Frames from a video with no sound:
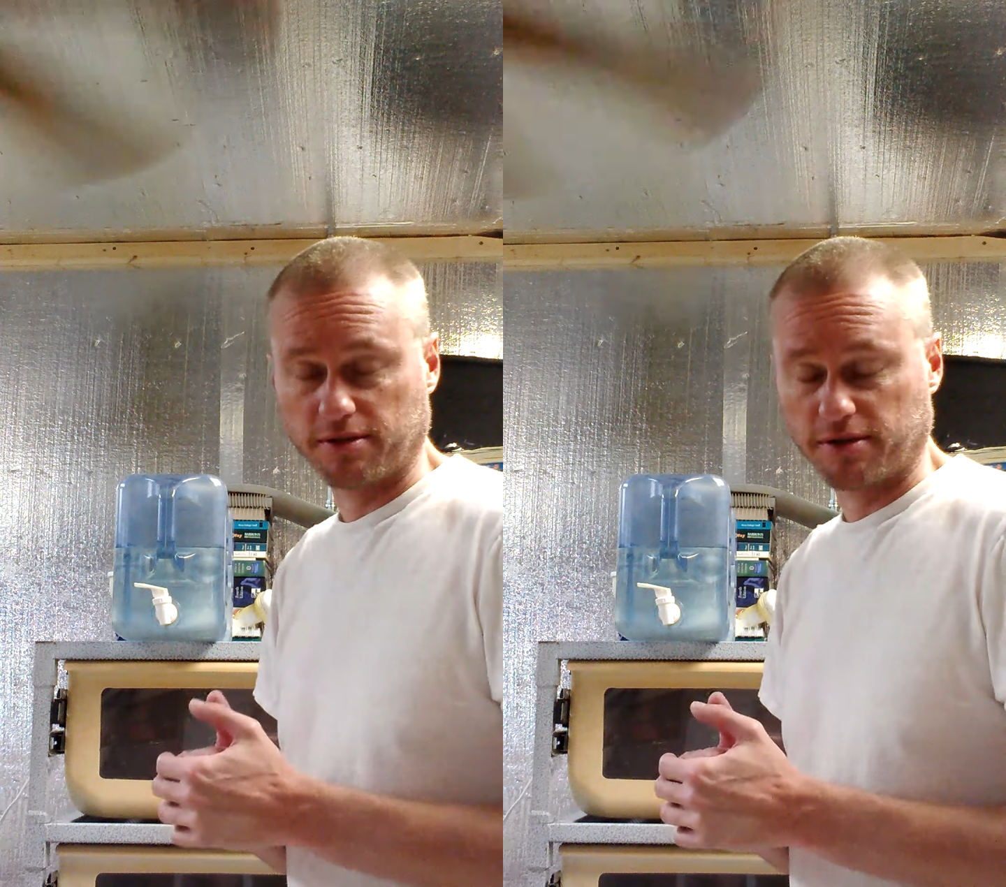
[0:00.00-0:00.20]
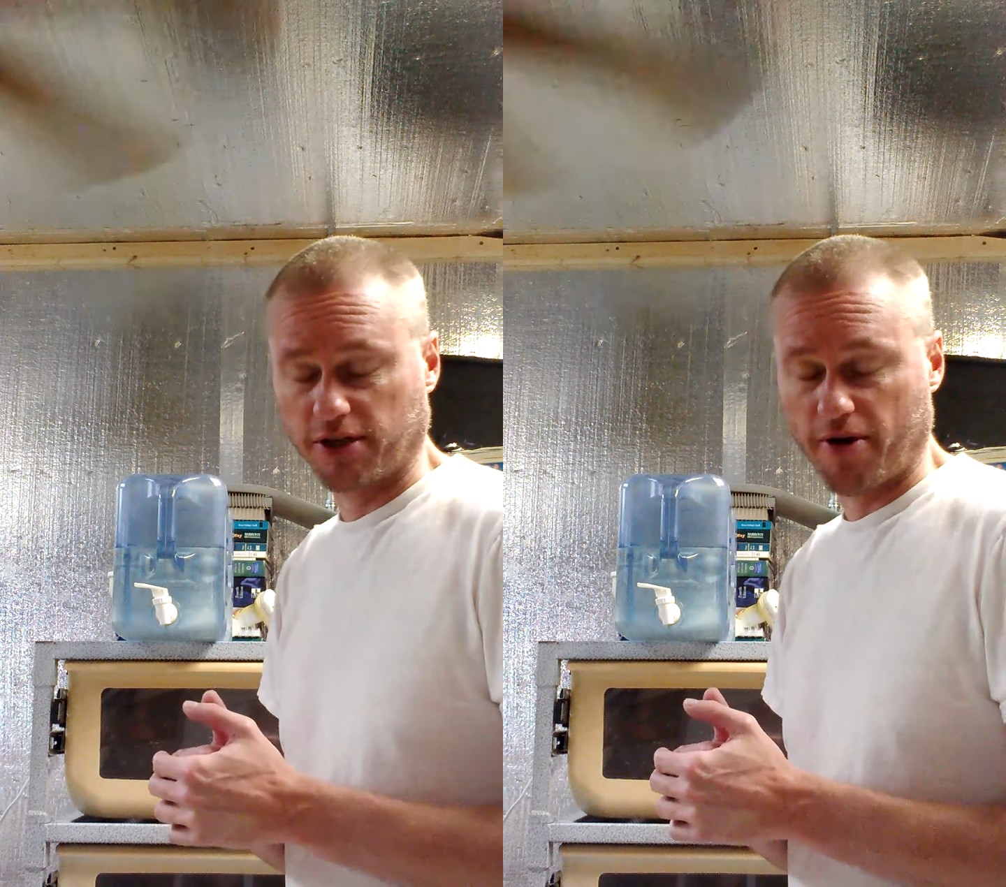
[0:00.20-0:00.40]

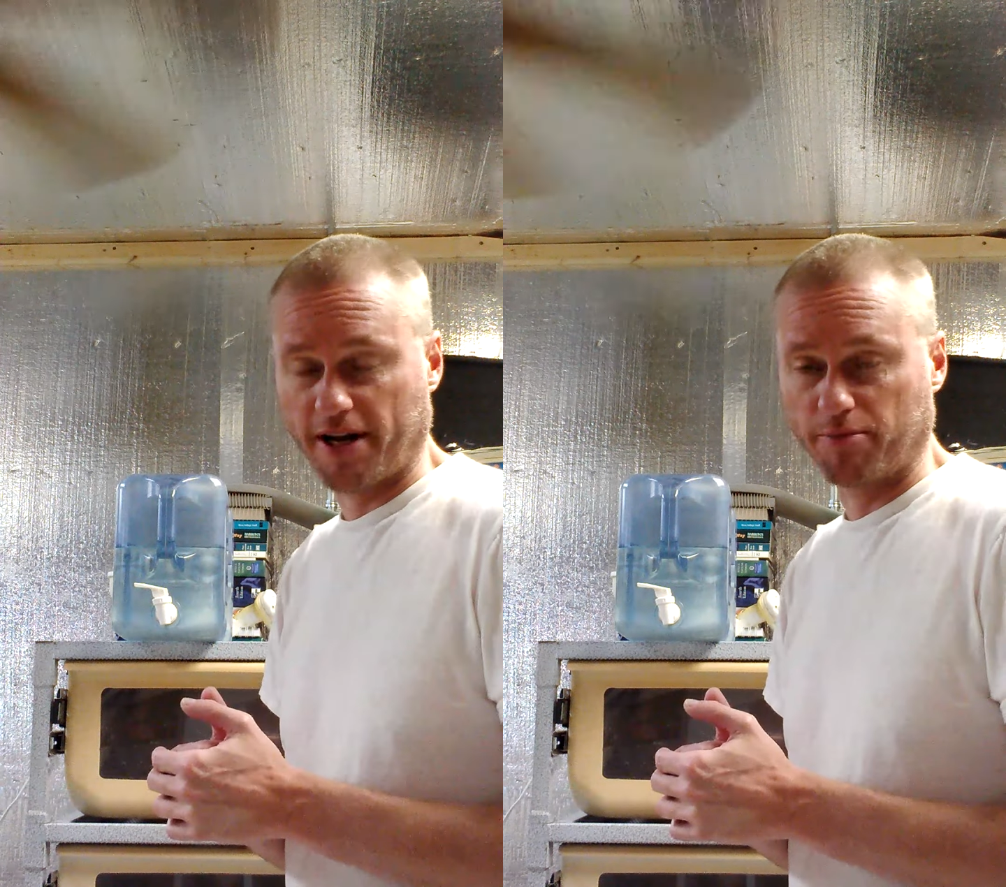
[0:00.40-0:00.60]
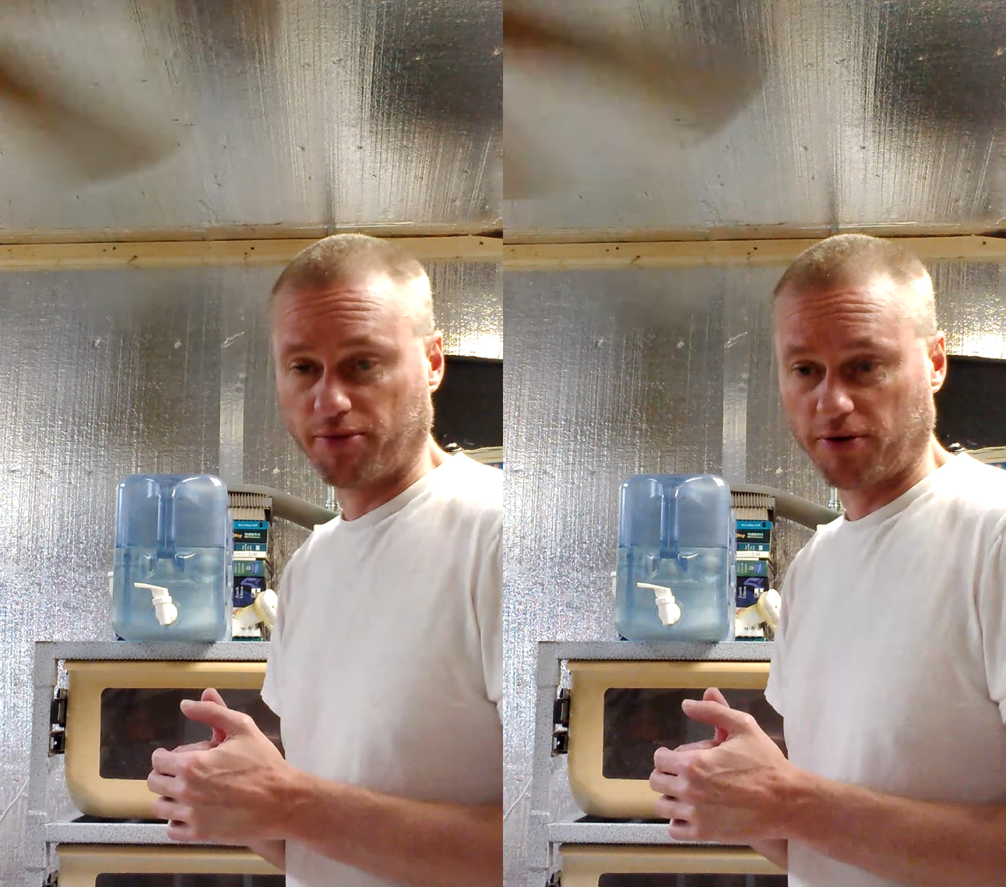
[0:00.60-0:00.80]

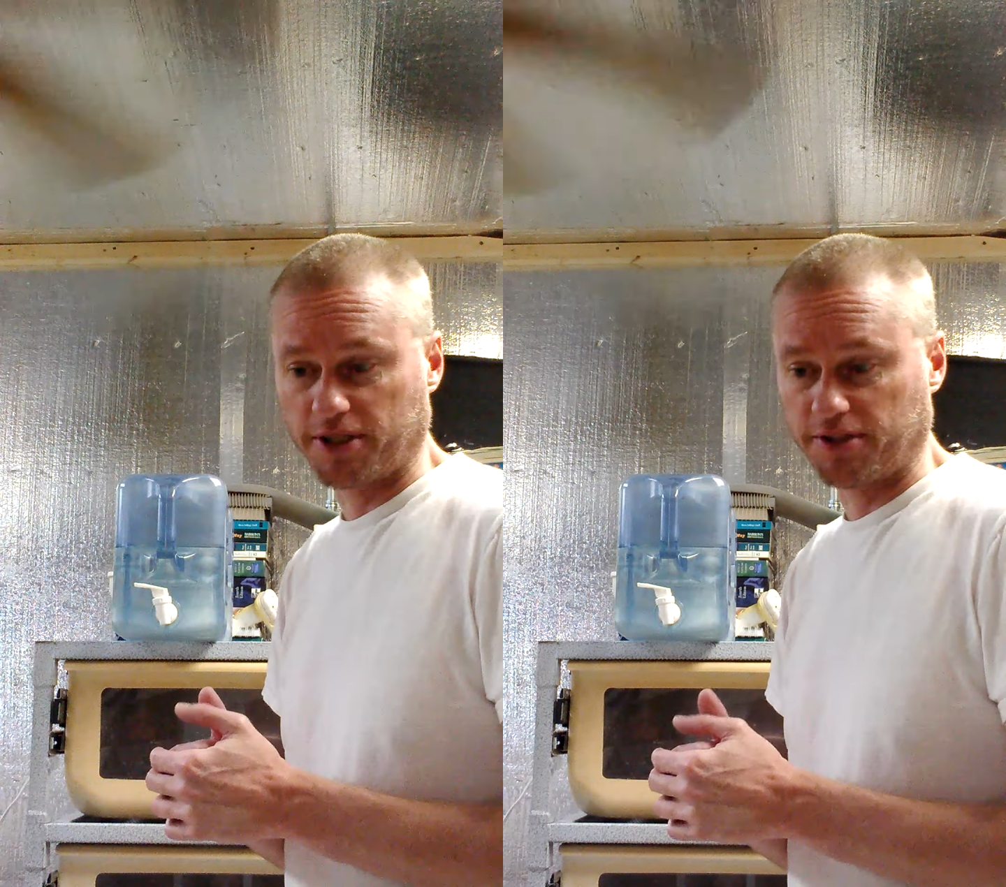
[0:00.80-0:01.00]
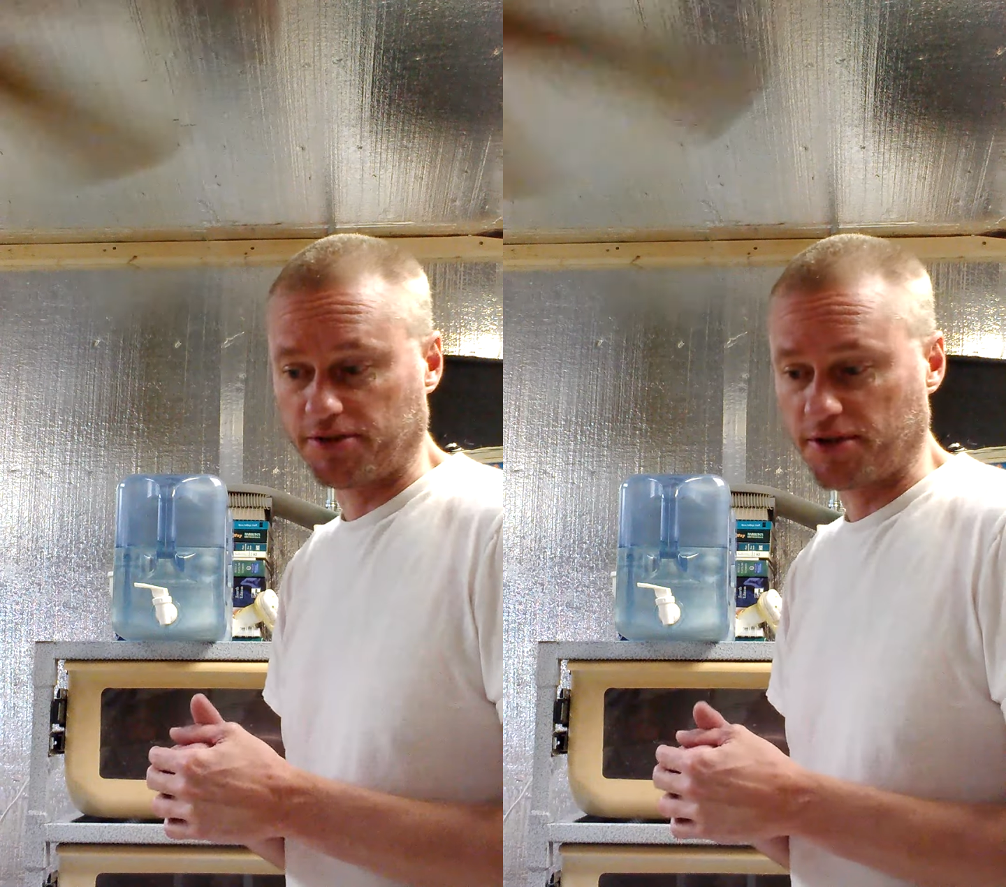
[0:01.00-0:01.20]
degrading
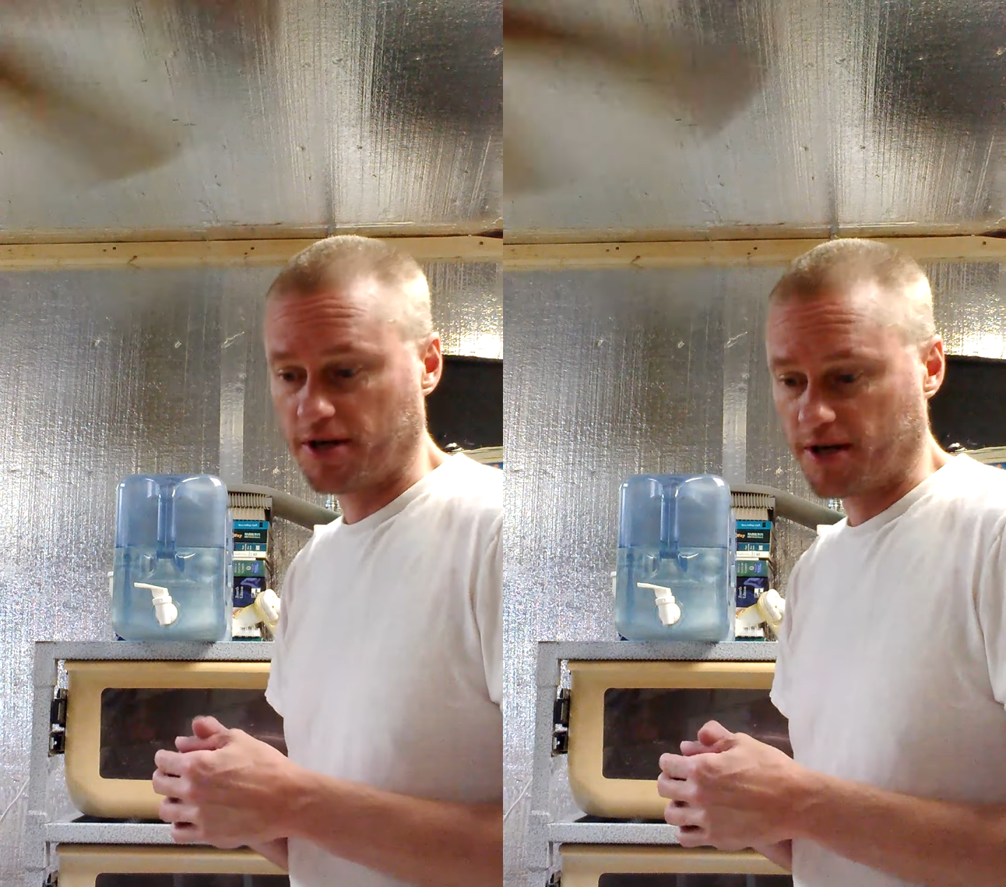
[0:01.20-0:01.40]
proteins,